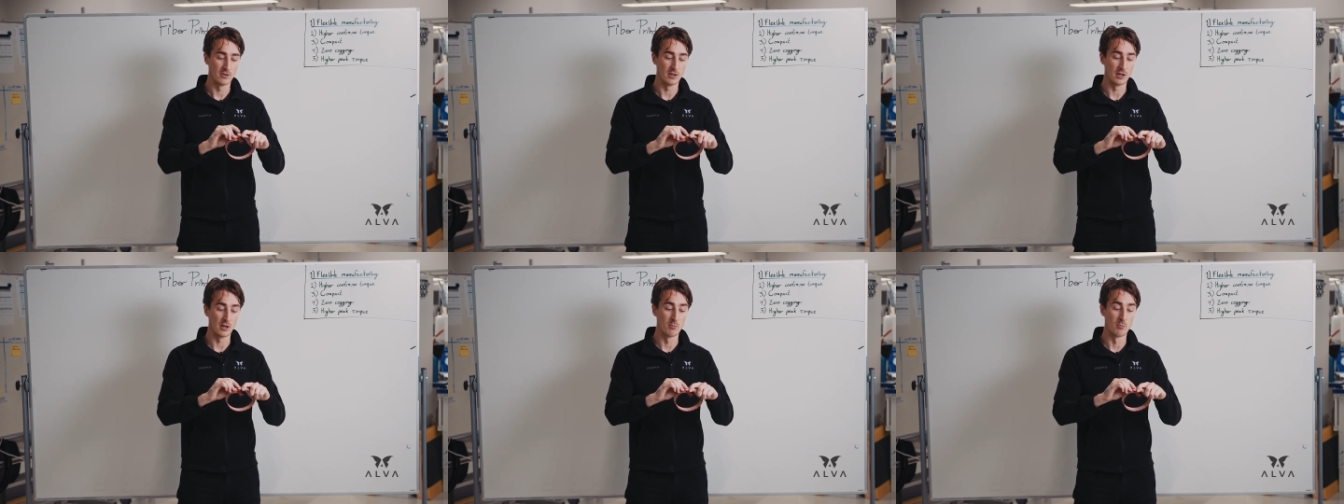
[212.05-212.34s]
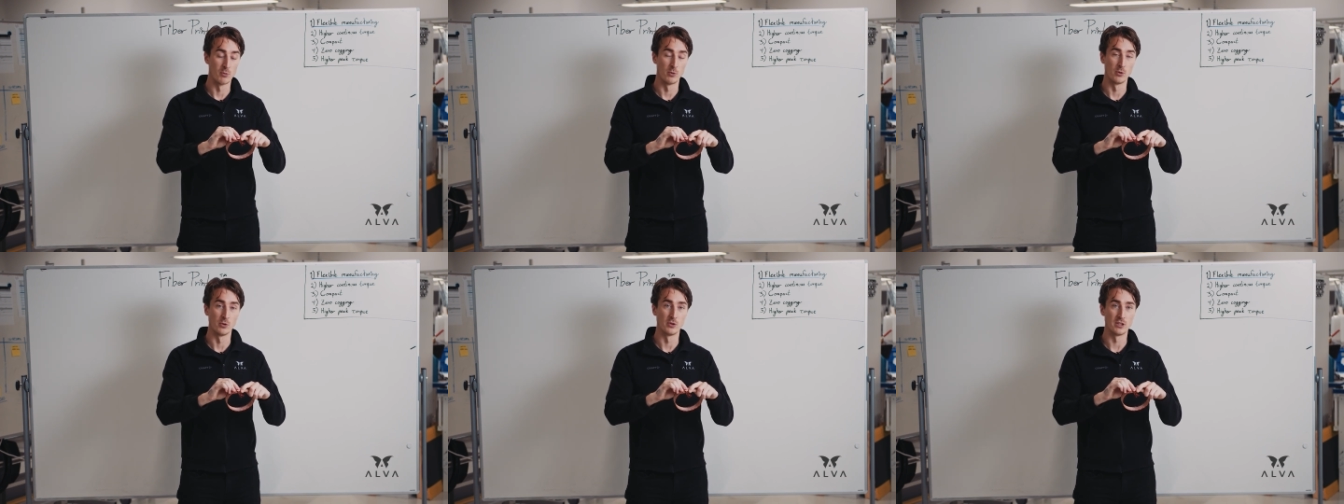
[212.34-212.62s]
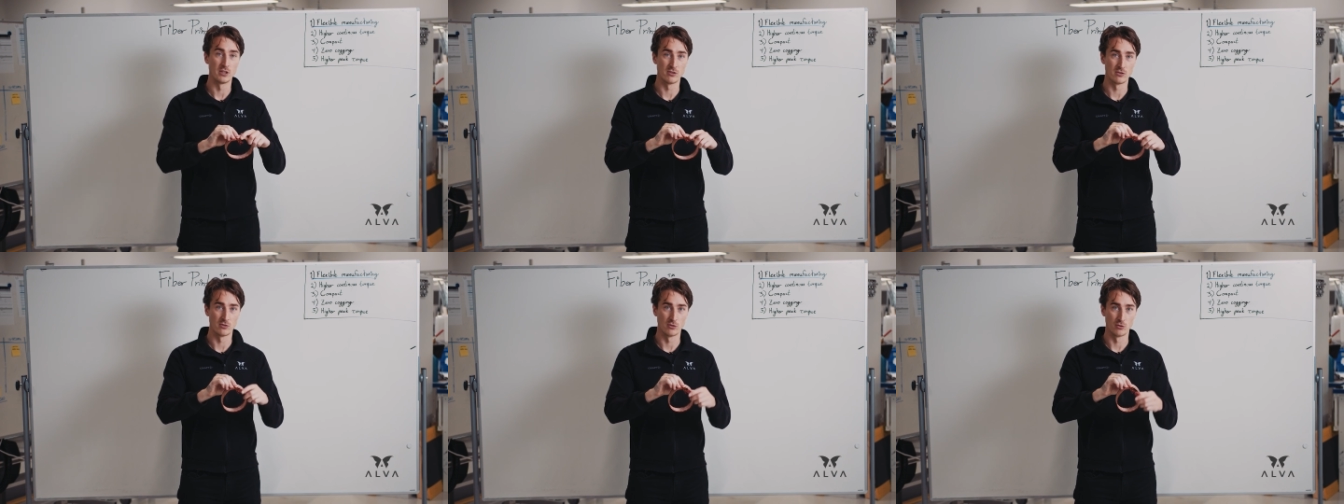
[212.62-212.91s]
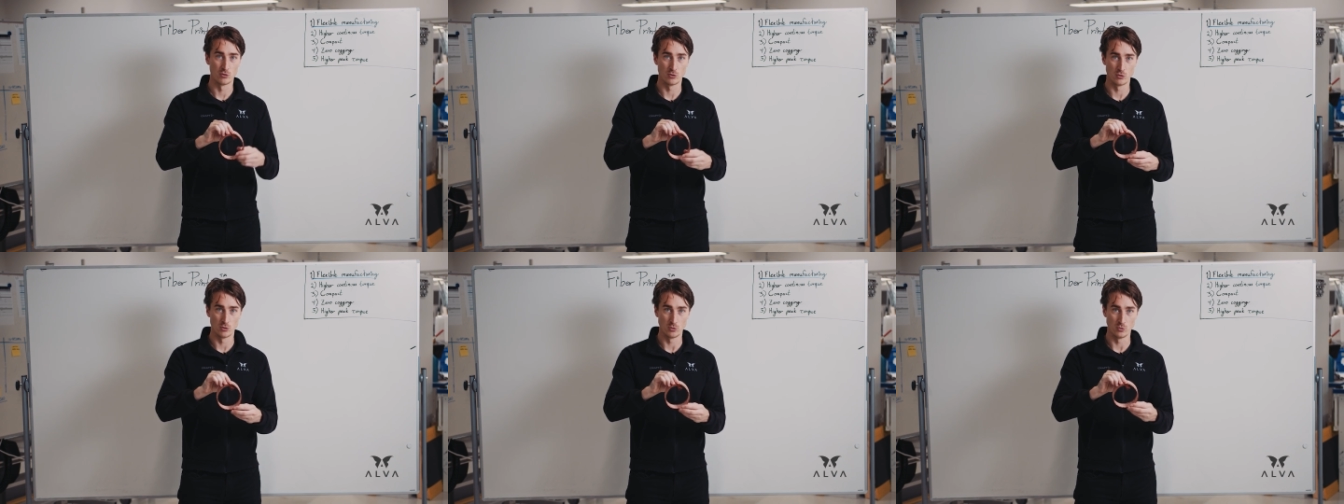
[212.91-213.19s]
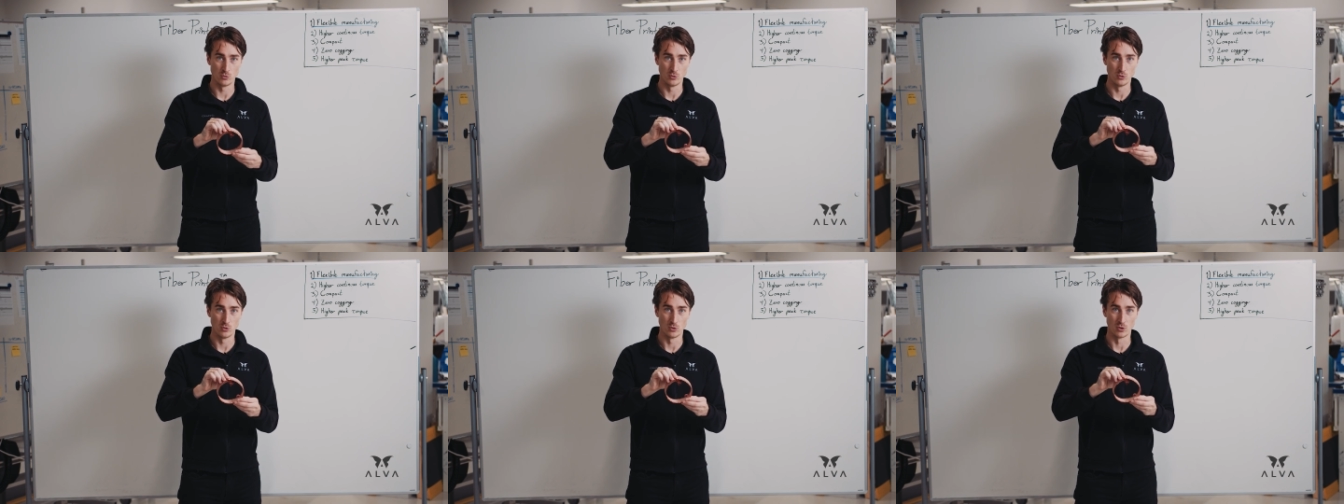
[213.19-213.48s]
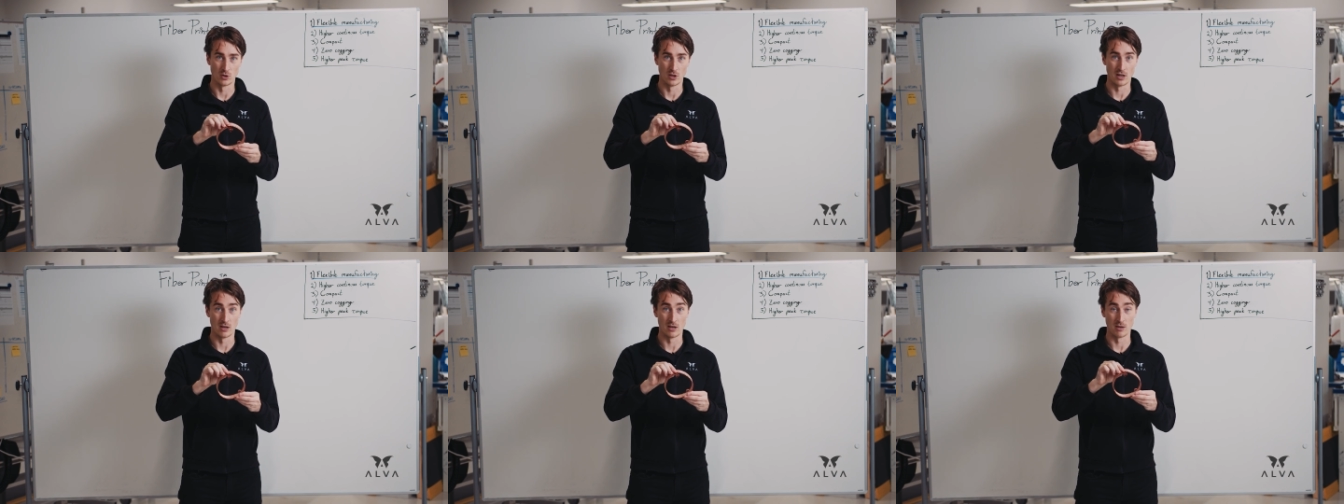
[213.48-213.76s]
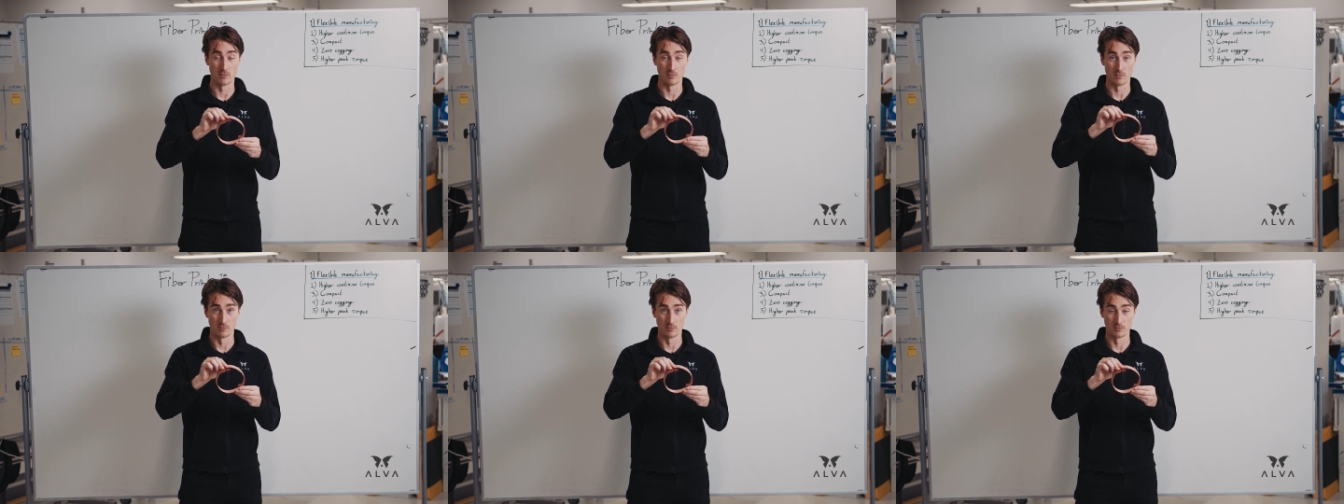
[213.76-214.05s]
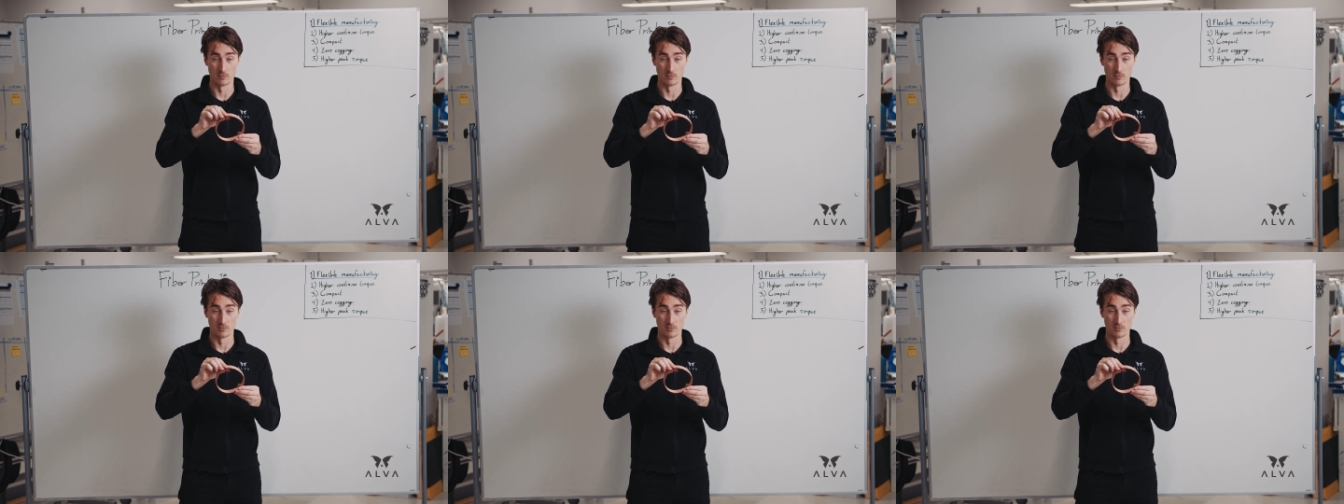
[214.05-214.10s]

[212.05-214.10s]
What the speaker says: and mold it to a